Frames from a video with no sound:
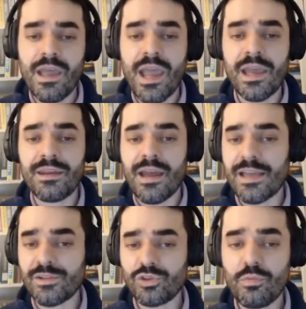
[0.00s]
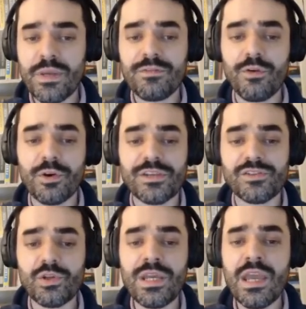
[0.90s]
And as a topic for a
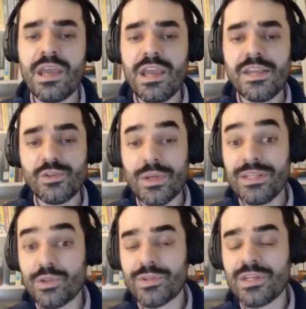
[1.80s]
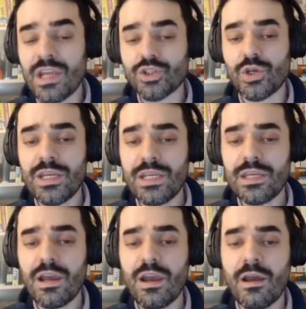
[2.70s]
case study, it's quite interesting
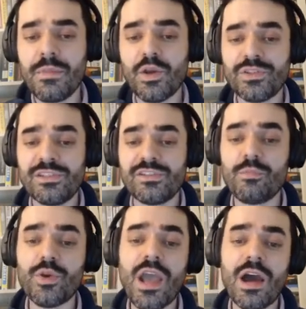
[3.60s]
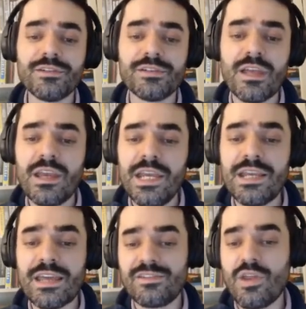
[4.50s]
actually, because in some regards,
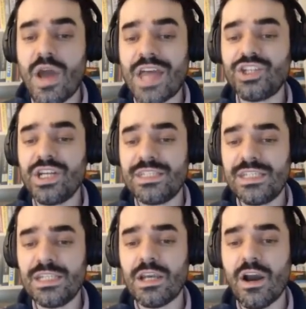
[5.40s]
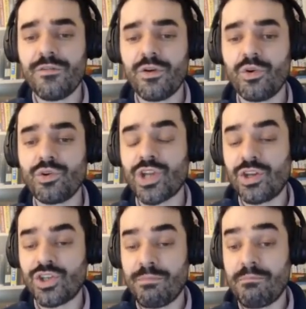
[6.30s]
it has the agility of a
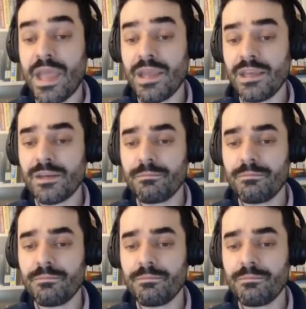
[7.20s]
challenger bank,